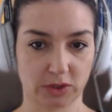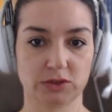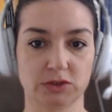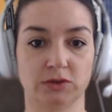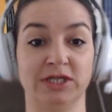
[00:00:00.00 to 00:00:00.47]

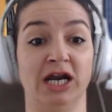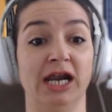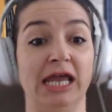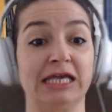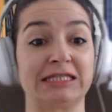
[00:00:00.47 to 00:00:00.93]
So there are
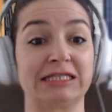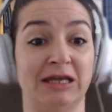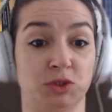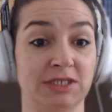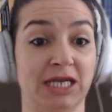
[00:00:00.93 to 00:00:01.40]

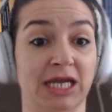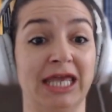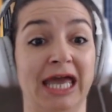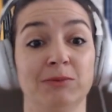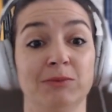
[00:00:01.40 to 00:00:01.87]
exceptions. There
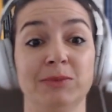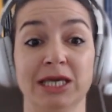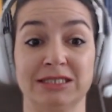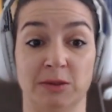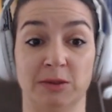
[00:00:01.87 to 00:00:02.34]
can be
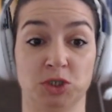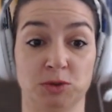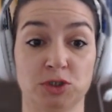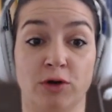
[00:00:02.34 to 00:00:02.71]
exceptions,